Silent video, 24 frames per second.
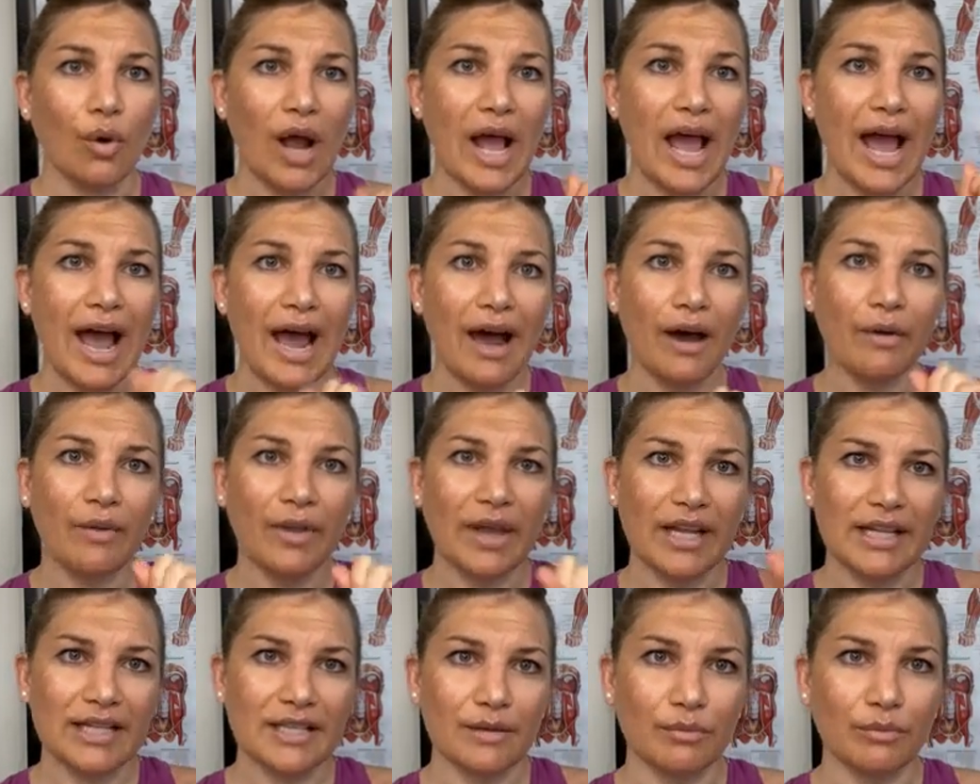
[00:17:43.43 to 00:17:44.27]
how
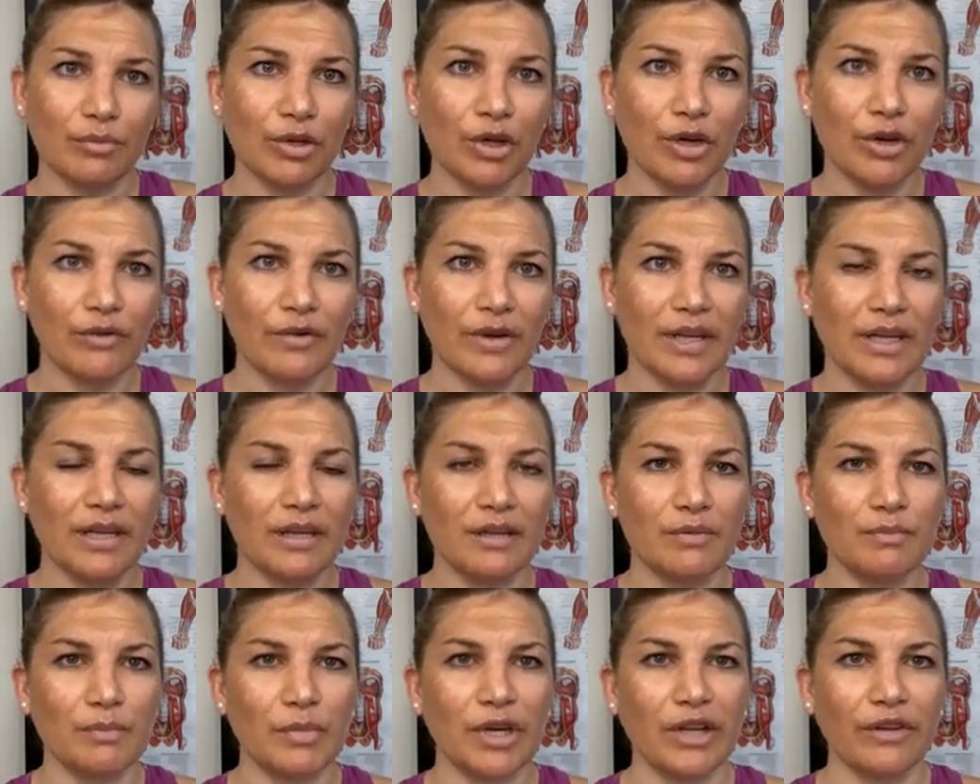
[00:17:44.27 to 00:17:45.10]
that's
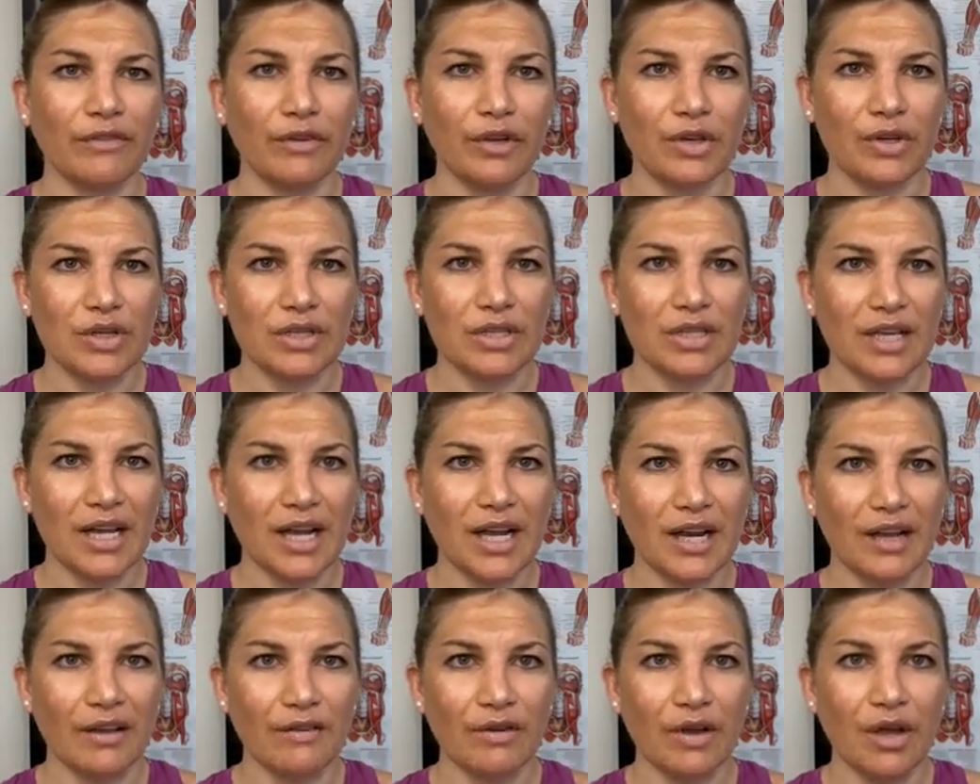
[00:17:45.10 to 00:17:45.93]
improving. But if you just
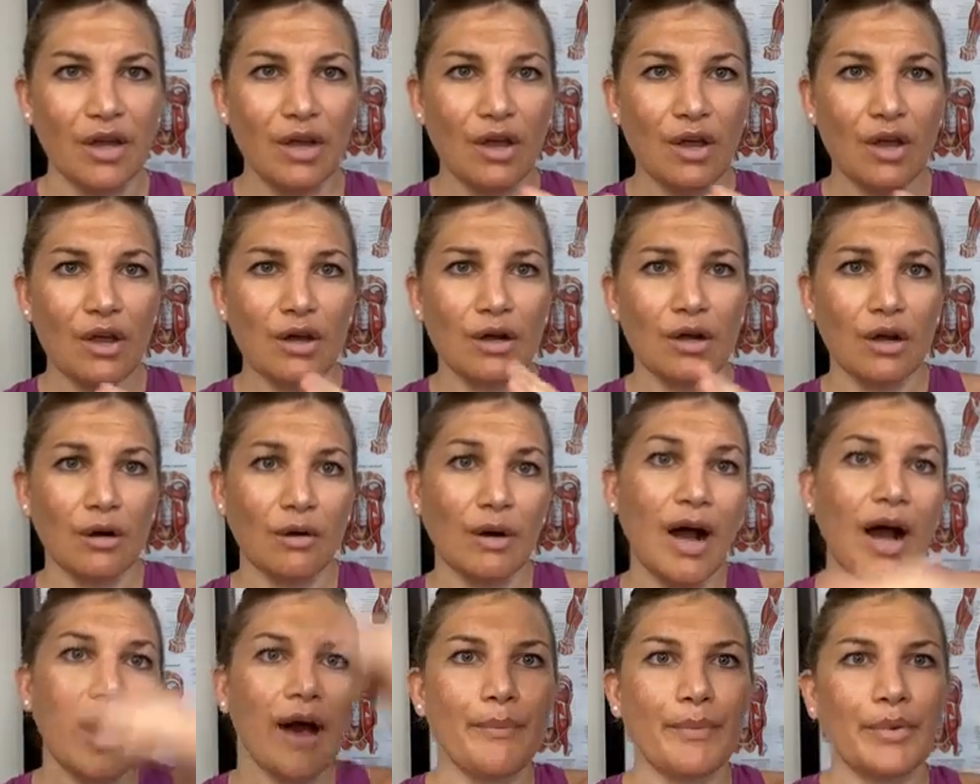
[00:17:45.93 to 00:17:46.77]
kind of go
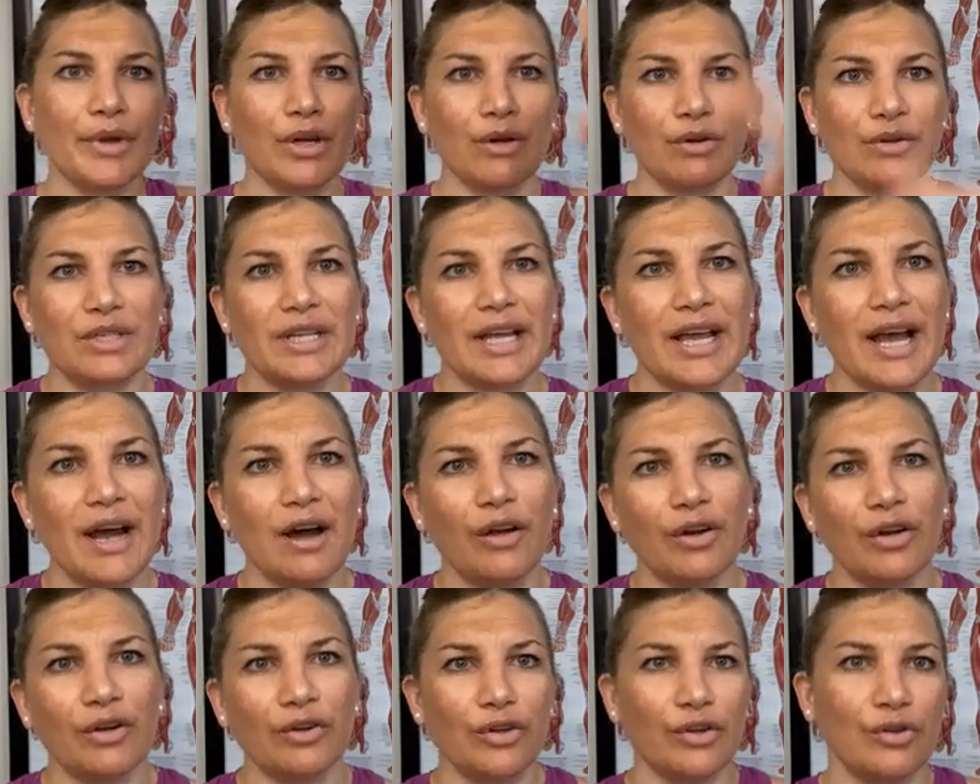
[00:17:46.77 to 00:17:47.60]
up and go
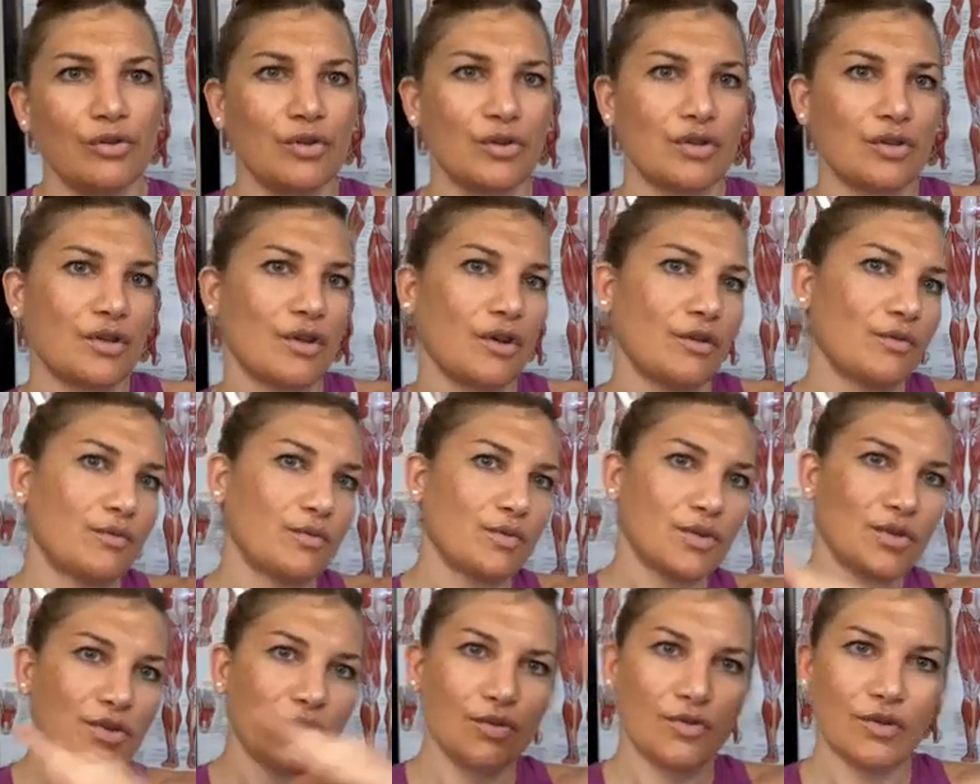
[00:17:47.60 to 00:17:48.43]
down, or you just go
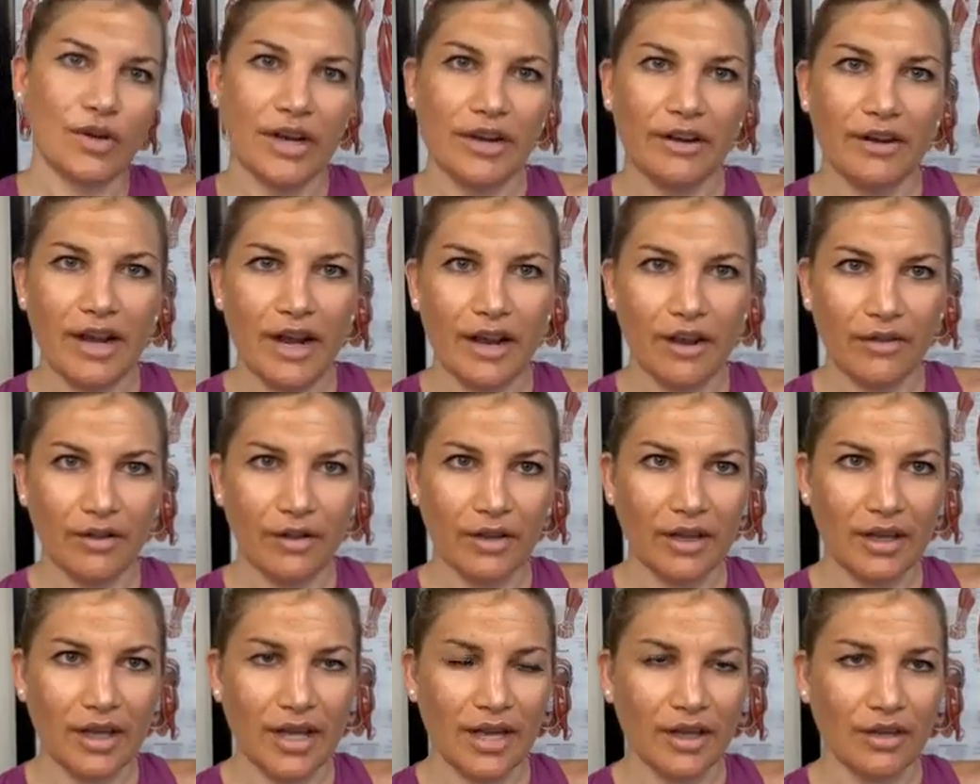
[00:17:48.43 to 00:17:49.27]
straight out of the
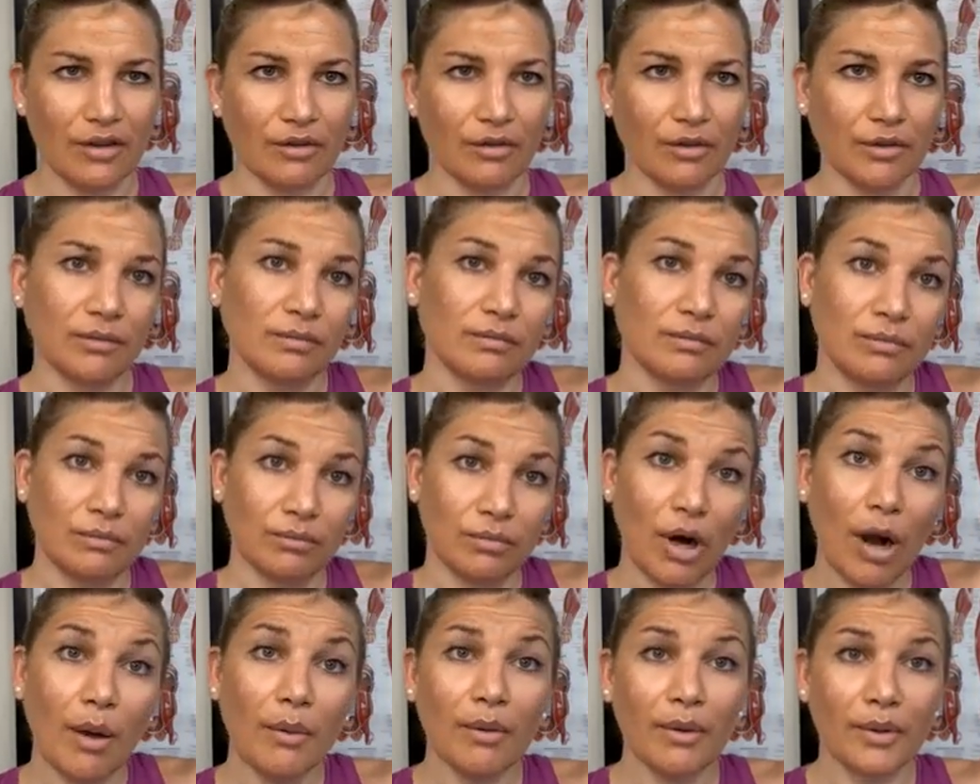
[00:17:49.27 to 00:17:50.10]
gate, you'll
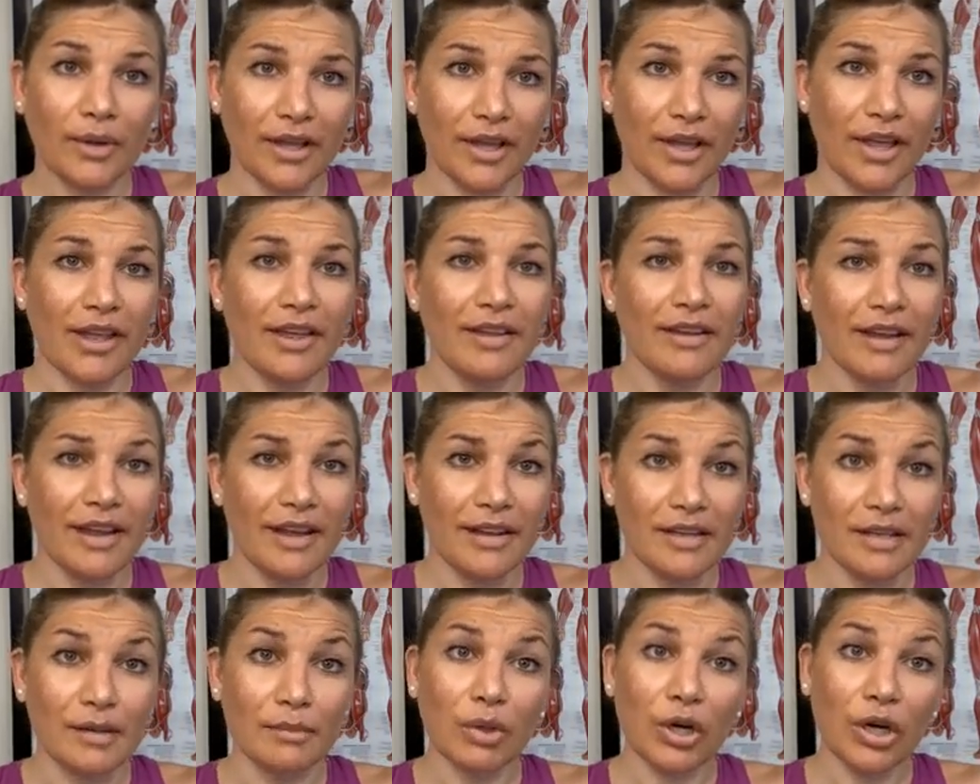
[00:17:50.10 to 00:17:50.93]
probably
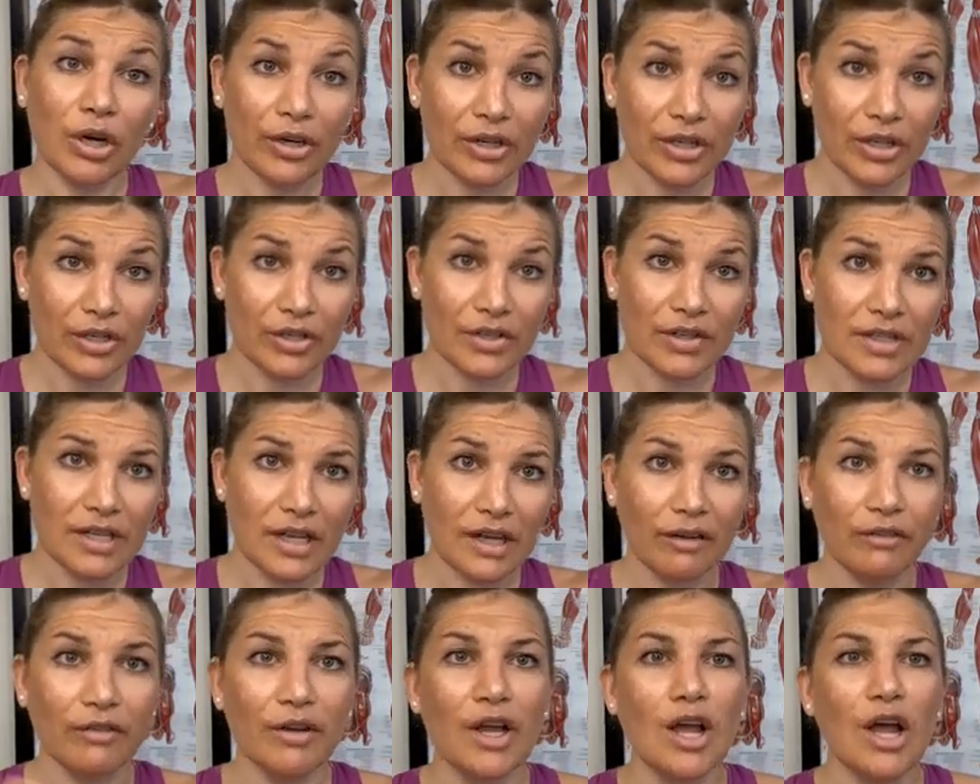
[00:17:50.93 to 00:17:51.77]
end up hurting
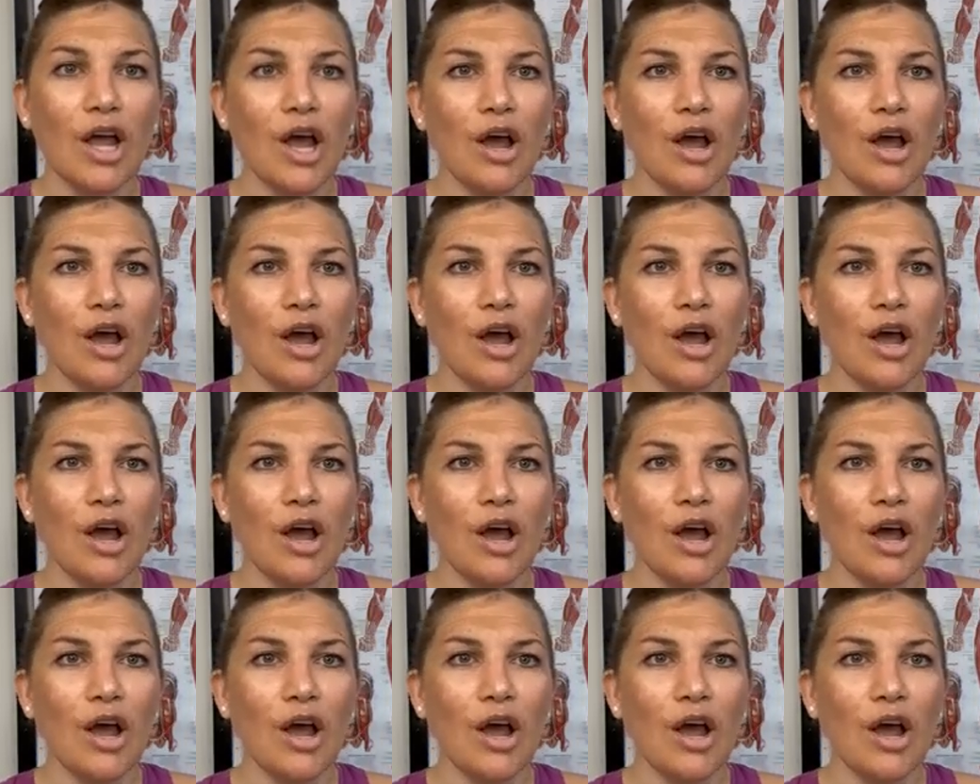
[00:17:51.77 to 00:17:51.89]
yourself.